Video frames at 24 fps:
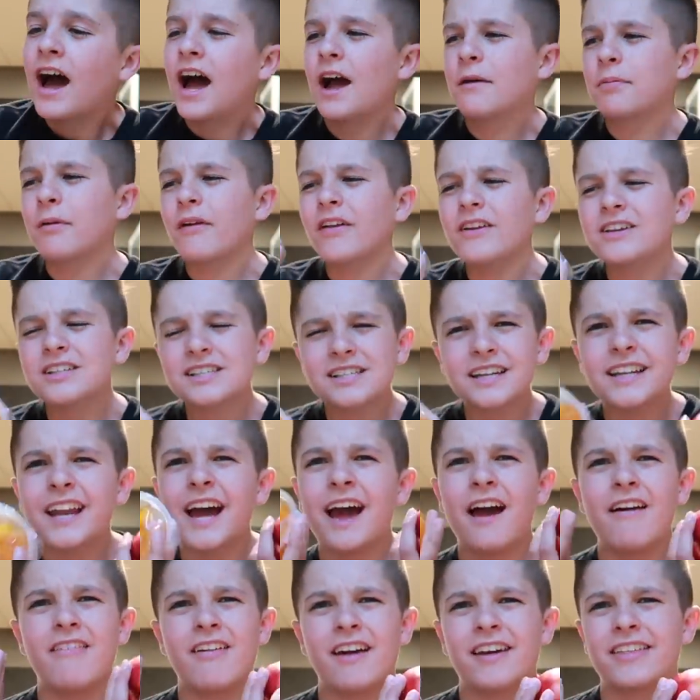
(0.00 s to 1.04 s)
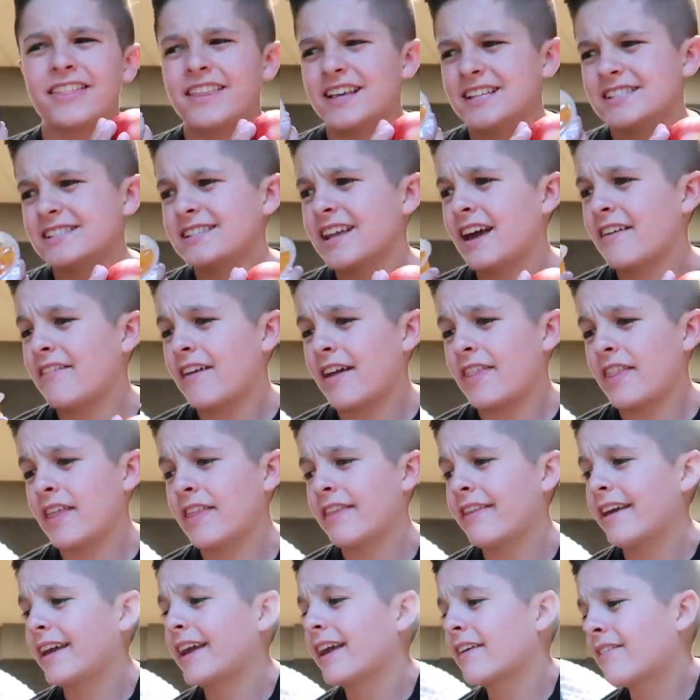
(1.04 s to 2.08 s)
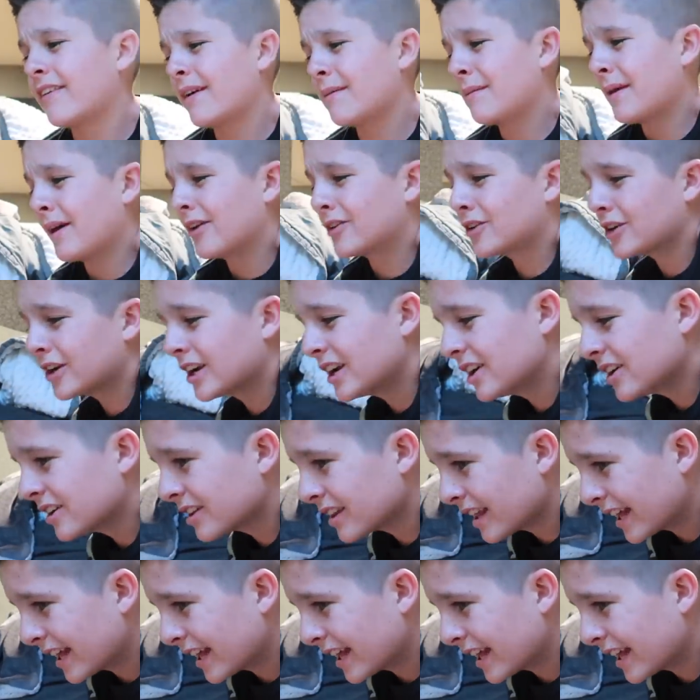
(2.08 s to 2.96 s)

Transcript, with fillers: I'm probably just gonna have like this stuff and then like if I'm hungrier